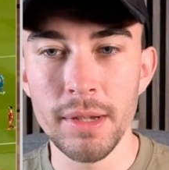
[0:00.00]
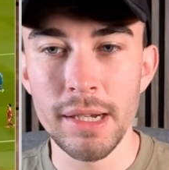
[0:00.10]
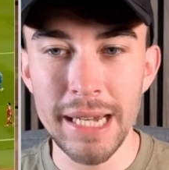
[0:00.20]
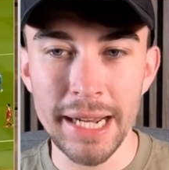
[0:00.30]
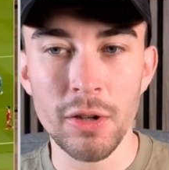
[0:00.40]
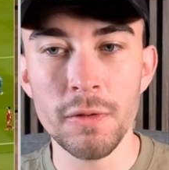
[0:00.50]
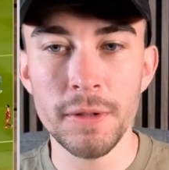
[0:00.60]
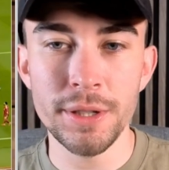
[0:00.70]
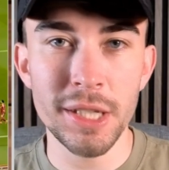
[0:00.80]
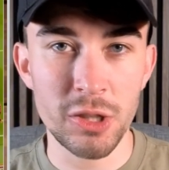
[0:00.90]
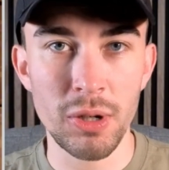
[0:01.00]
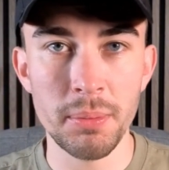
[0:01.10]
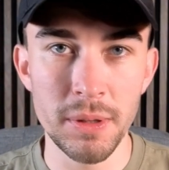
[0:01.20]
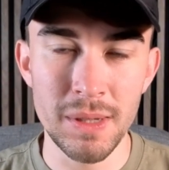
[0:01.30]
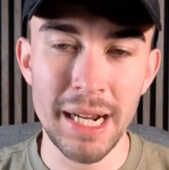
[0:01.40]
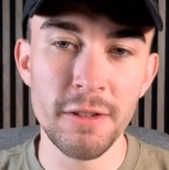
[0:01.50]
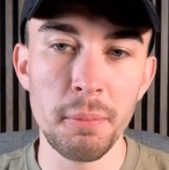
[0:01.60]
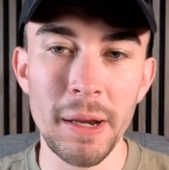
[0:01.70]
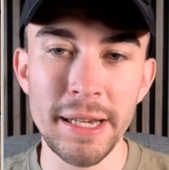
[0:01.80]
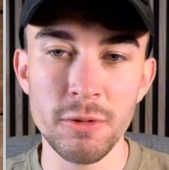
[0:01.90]
Lack of disruptors, lack of
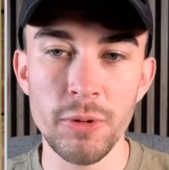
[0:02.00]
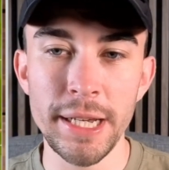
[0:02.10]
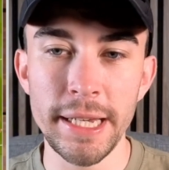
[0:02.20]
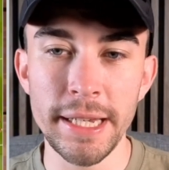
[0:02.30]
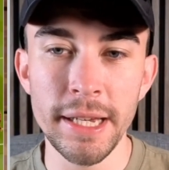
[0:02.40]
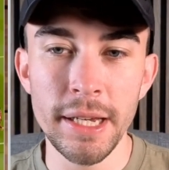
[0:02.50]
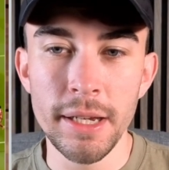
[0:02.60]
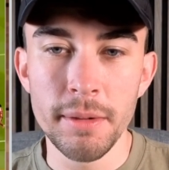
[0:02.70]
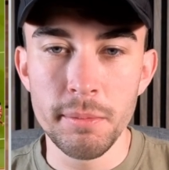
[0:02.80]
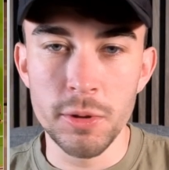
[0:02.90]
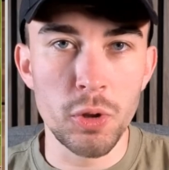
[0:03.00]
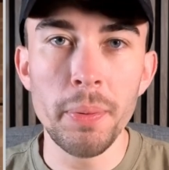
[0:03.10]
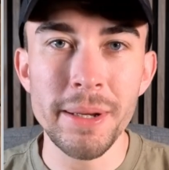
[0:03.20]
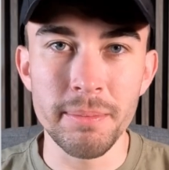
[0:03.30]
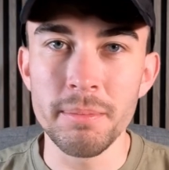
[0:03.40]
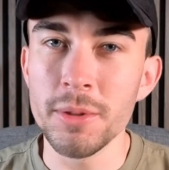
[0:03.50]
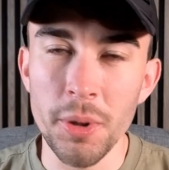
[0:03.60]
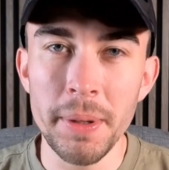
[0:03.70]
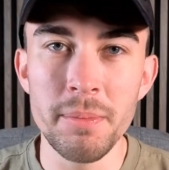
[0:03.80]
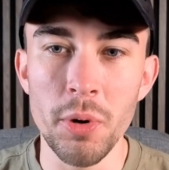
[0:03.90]
players really stopping
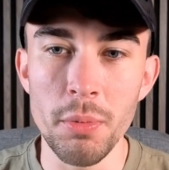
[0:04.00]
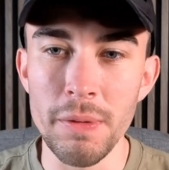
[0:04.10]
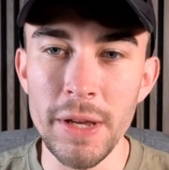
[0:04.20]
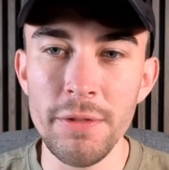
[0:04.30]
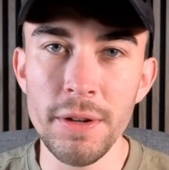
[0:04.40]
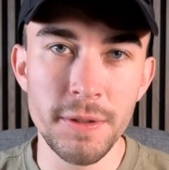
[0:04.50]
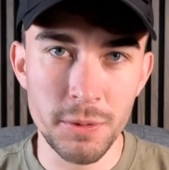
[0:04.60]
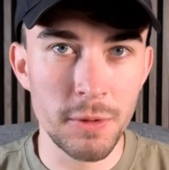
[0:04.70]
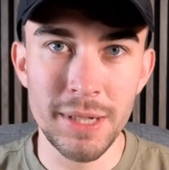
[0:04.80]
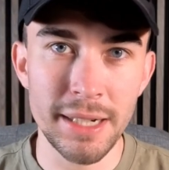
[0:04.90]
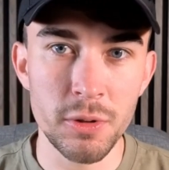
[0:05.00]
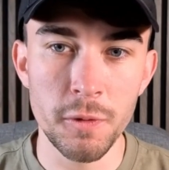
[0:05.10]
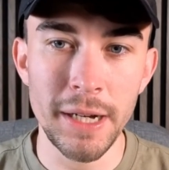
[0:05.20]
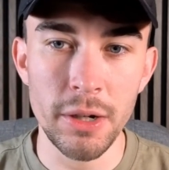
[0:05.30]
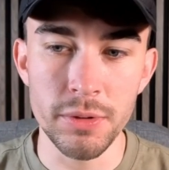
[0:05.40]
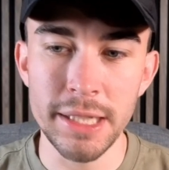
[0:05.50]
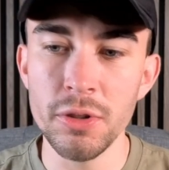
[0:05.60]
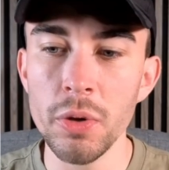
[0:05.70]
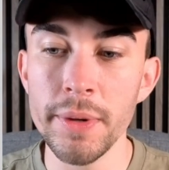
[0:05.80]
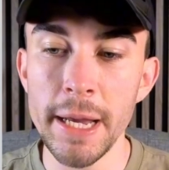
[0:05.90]
Bournemouth, even if it's with tactical fouls. There's
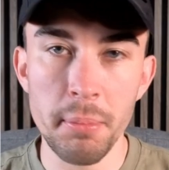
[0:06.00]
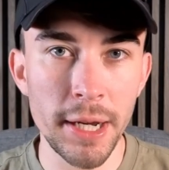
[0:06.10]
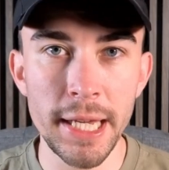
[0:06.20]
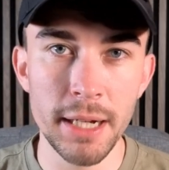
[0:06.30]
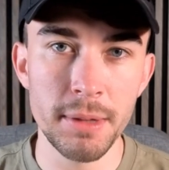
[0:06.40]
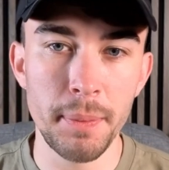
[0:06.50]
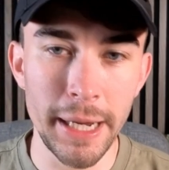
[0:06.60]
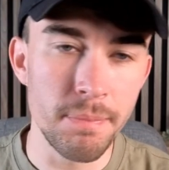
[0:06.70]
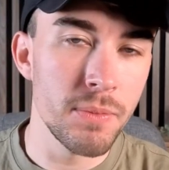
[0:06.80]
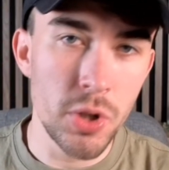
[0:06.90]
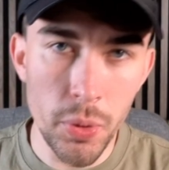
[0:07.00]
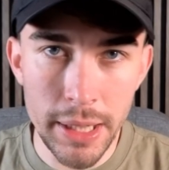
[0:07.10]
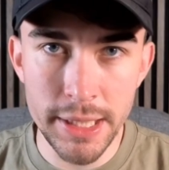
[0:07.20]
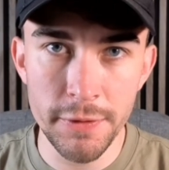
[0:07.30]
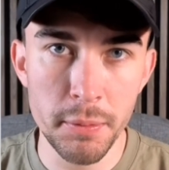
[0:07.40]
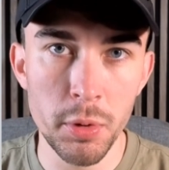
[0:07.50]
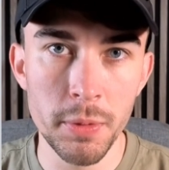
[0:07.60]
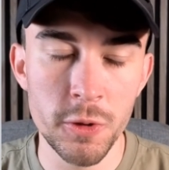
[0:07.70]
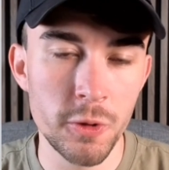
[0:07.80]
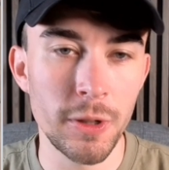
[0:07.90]
no one there breaking up the play. Too easy for
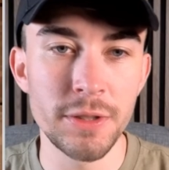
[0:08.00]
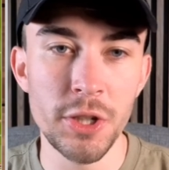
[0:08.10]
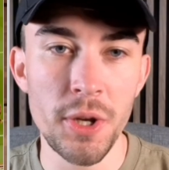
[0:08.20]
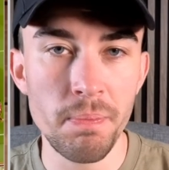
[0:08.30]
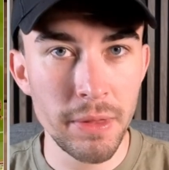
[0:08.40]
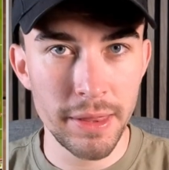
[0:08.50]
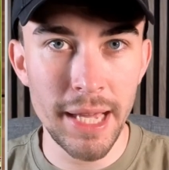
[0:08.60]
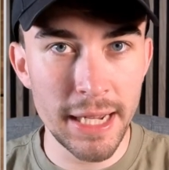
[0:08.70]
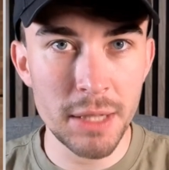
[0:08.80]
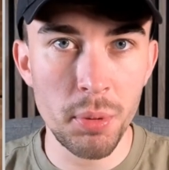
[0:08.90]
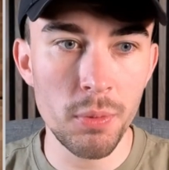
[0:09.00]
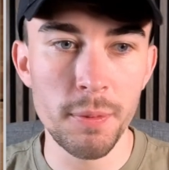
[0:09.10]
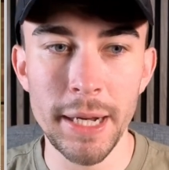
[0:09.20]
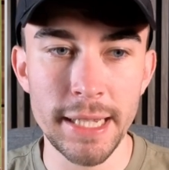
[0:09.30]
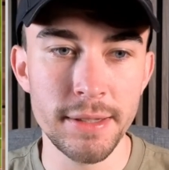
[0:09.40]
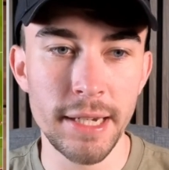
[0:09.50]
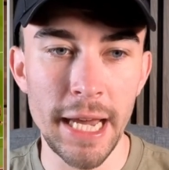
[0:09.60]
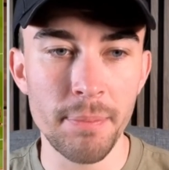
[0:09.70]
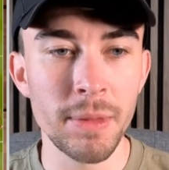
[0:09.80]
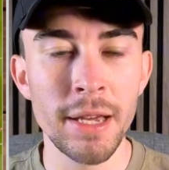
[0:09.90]
Bournemouth to transition. That gets Bournemouth back into the game.